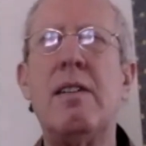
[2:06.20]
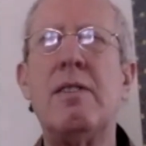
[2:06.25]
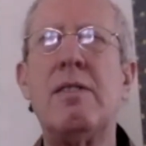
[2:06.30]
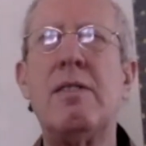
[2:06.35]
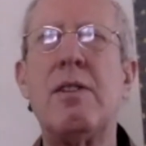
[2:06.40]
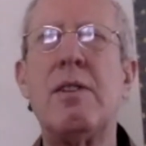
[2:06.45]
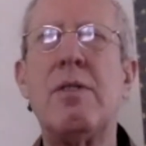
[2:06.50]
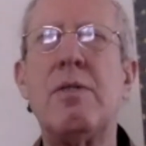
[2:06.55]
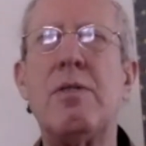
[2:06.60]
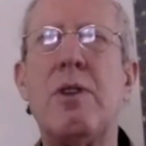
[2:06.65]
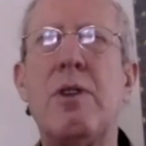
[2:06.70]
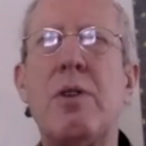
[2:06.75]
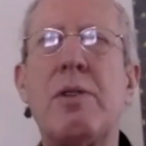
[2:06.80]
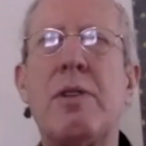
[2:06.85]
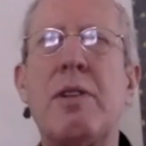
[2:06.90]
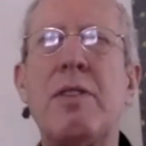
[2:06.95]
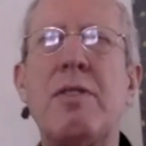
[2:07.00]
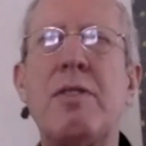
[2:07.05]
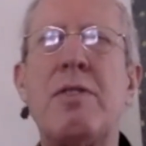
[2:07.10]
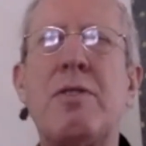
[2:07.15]
So
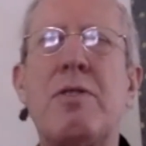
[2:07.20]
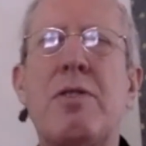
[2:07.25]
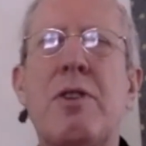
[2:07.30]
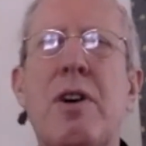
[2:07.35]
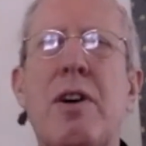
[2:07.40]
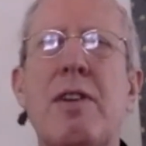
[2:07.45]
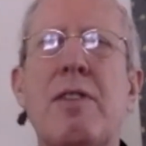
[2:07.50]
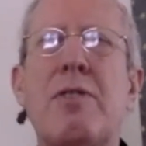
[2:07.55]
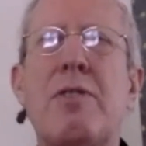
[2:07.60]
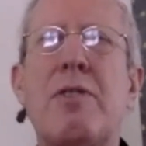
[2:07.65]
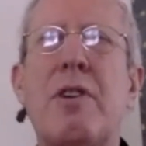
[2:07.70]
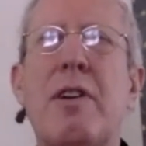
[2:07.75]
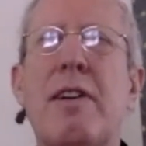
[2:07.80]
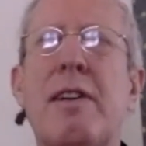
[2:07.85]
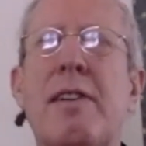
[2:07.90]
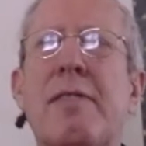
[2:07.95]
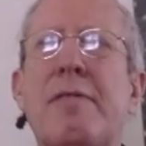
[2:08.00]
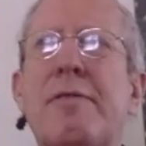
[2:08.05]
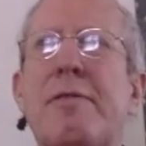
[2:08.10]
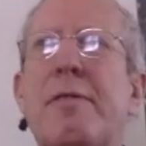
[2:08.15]
Dogen starts
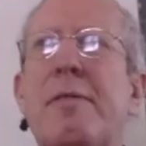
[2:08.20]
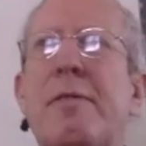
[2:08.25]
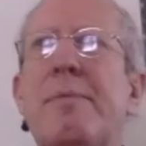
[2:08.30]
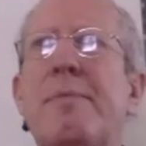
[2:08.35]
off